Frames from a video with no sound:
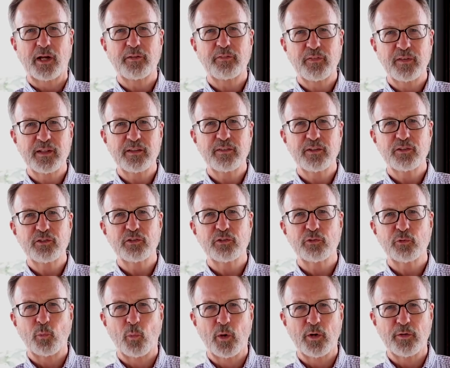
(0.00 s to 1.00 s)
I think this
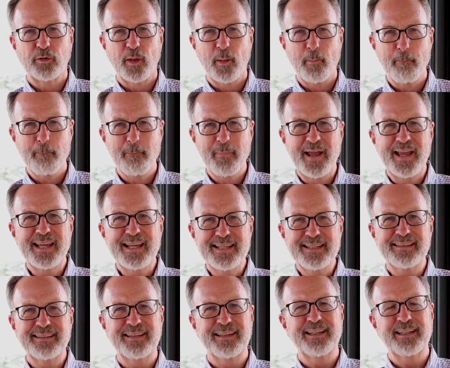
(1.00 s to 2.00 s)
is one of the
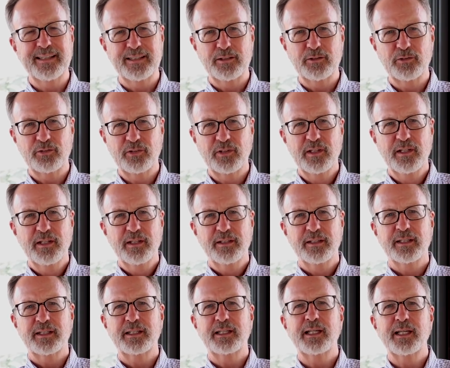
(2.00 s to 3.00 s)
main things
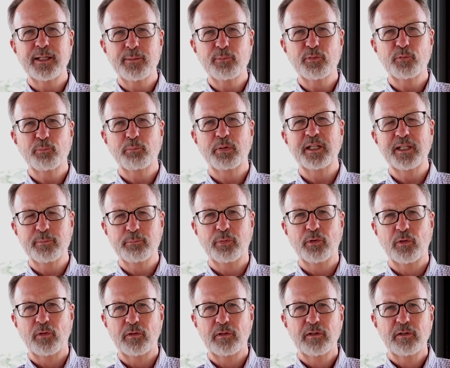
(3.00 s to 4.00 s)
that keeps
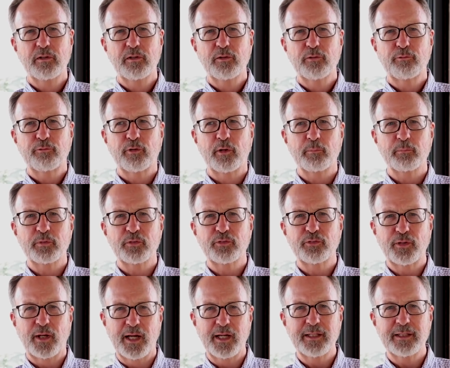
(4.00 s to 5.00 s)
people from
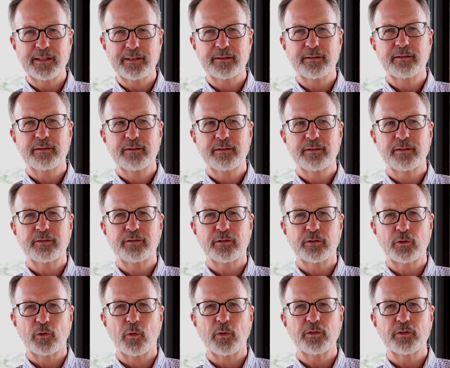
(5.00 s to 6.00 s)
deciding that
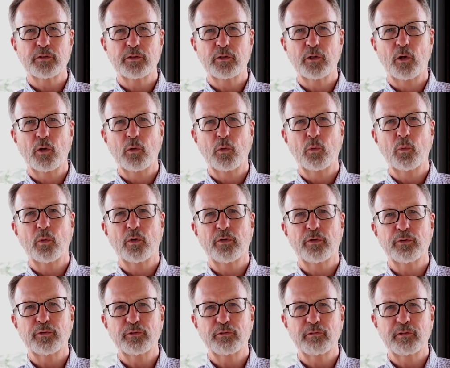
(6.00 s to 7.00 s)
they're going to go where
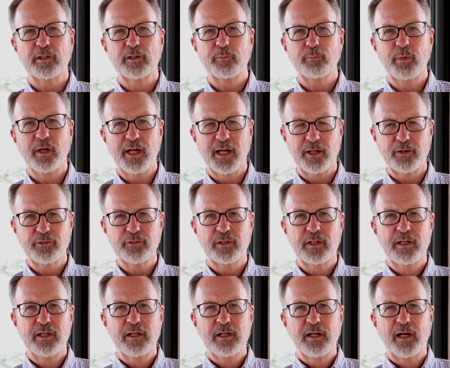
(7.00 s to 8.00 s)
they're treated best.
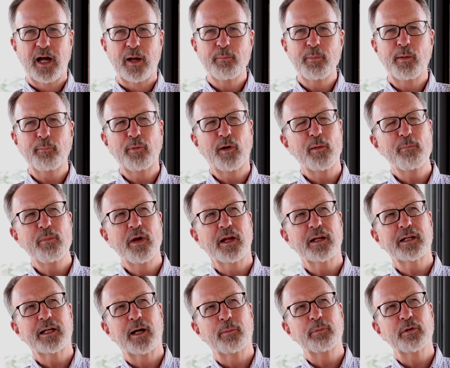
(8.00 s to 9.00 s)
I remember I met
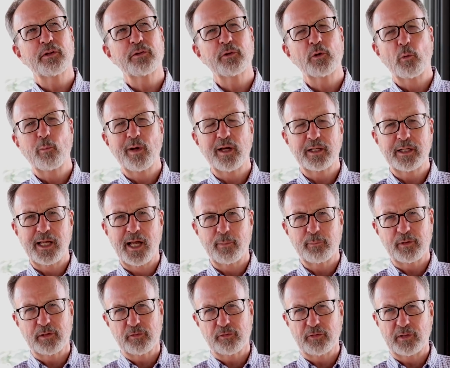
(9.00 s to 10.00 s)
a couple at Nomad
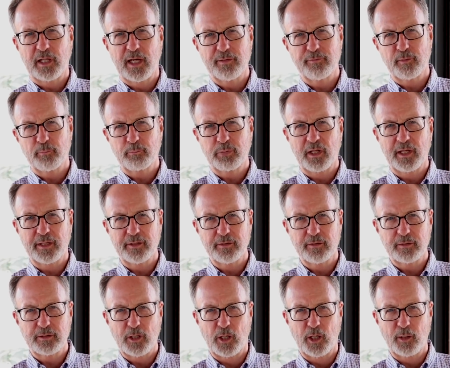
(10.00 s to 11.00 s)
Capitalist Live at Playa
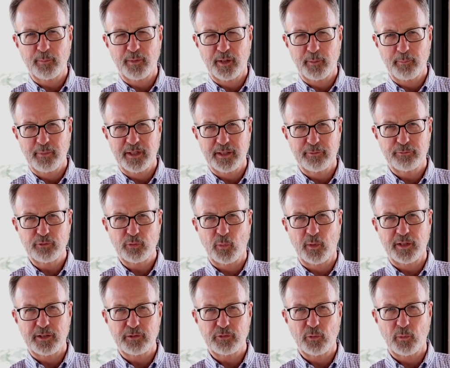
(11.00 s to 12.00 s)
del Carmen in May of
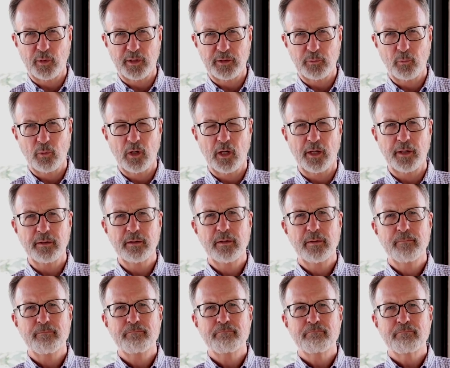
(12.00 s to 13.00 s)
2021.
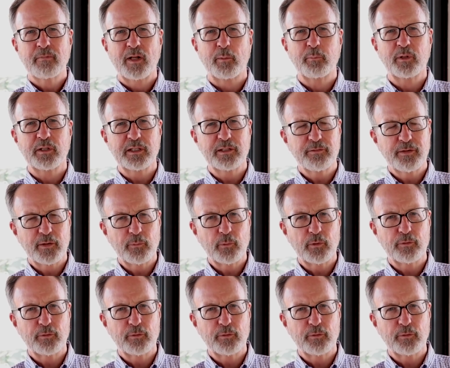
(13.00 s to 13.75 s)
I believe they